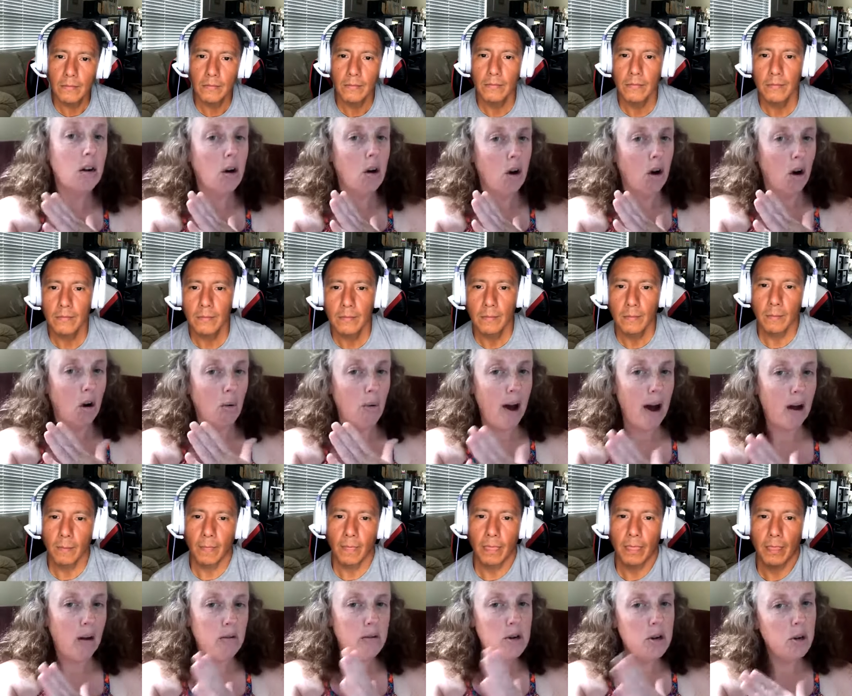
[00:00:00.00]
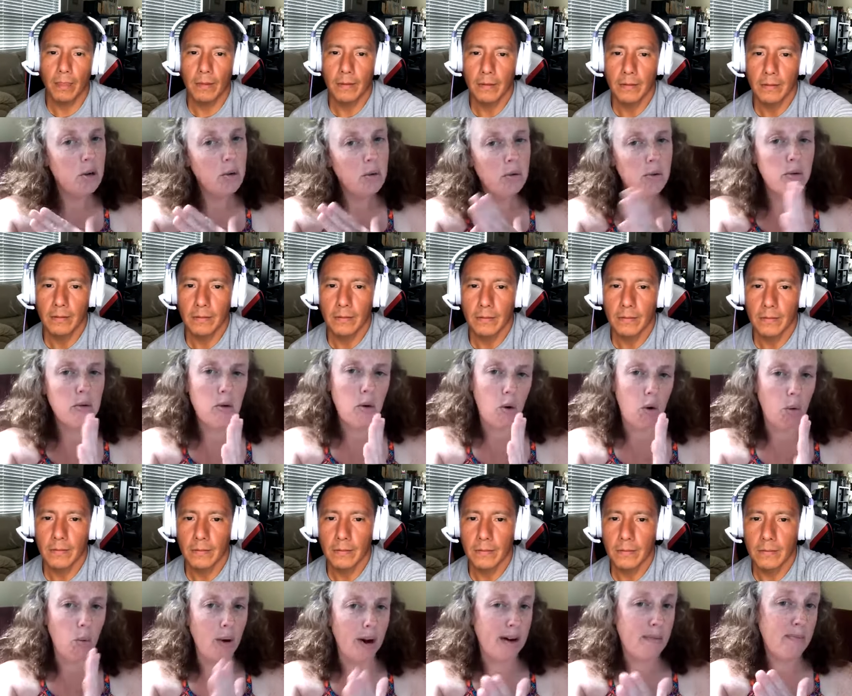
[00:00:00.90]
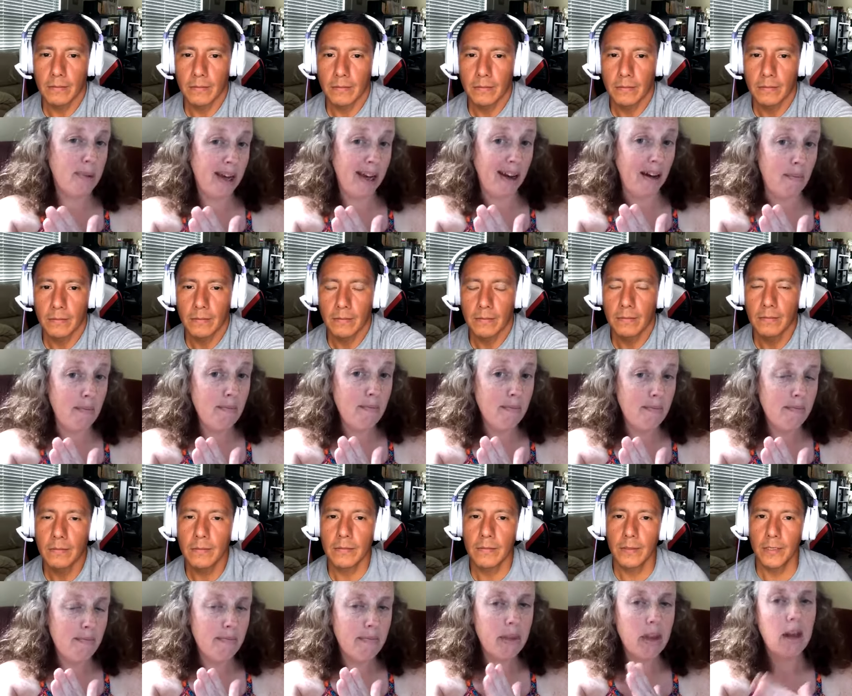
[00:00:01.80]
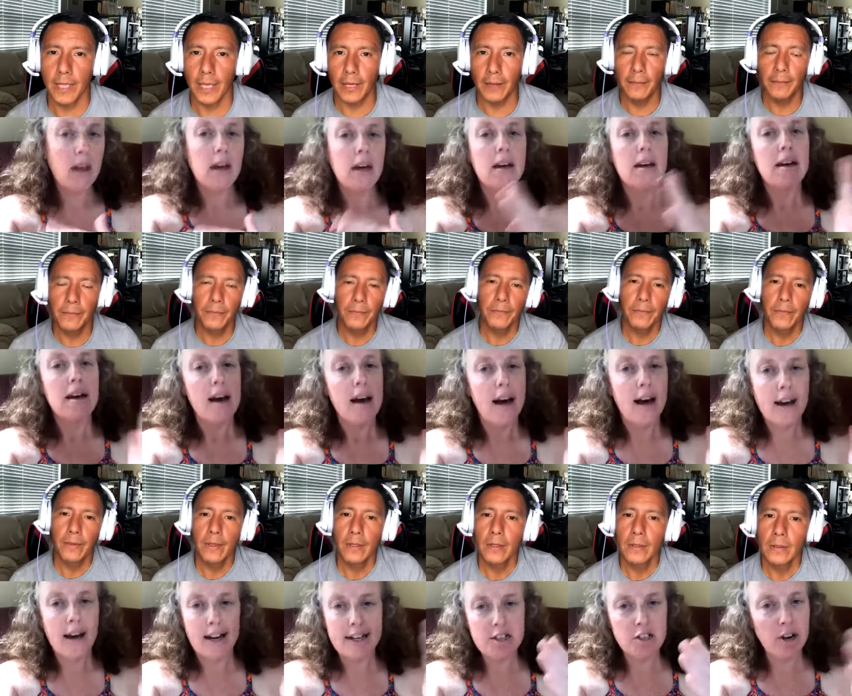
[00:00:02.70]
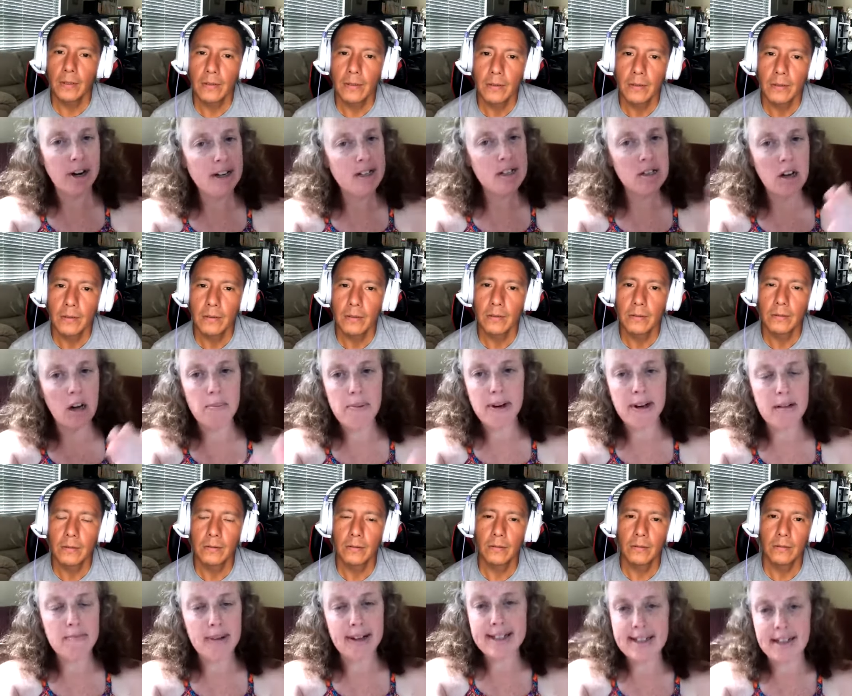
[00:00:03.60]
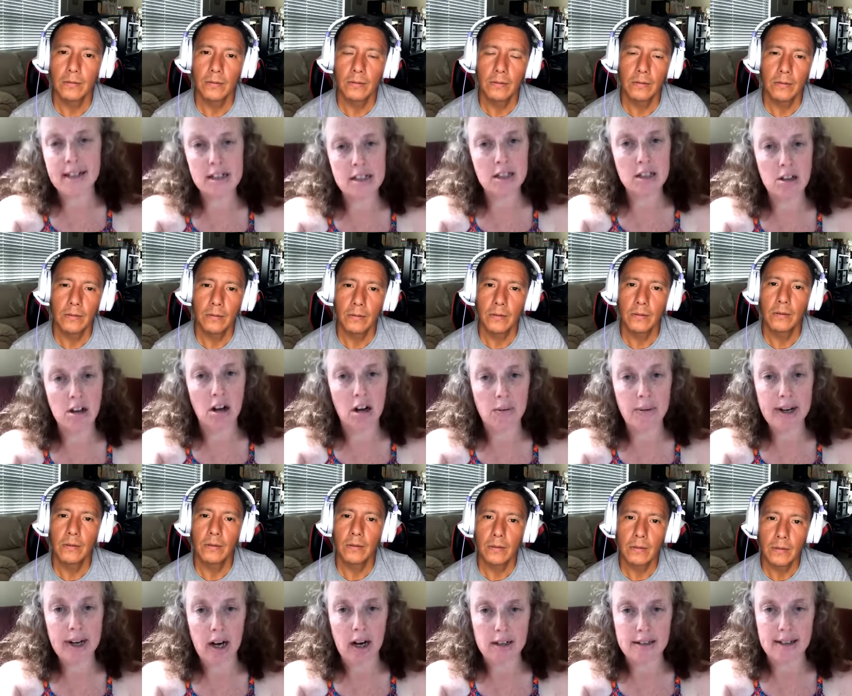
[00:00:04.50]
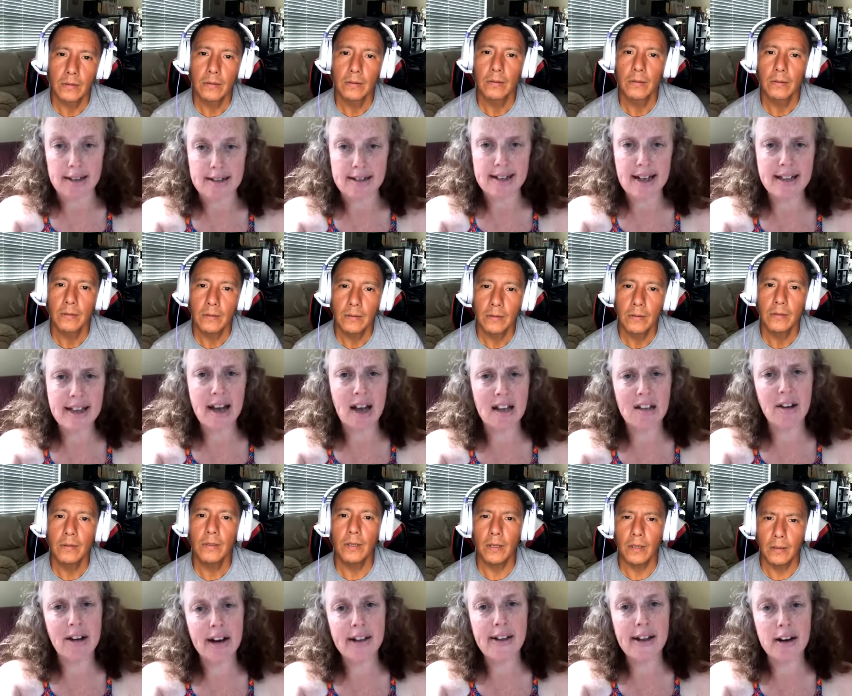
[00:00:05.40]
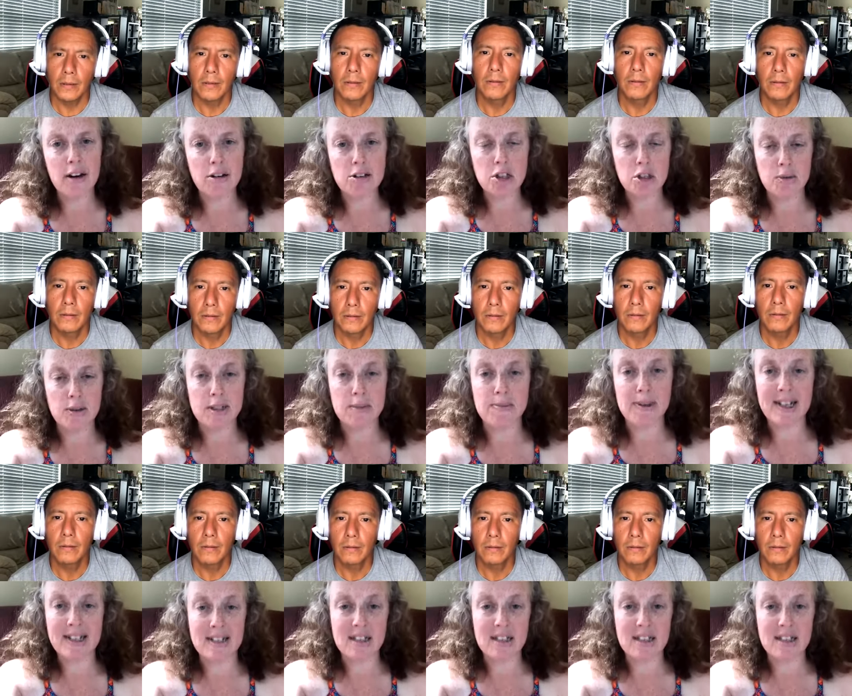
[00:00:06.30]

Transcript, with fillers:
Speaker 1: around noon or 1 p.m. Yeah. And I try to stop eating by six o'clock regardless. And a lot of yeah. that also is because of the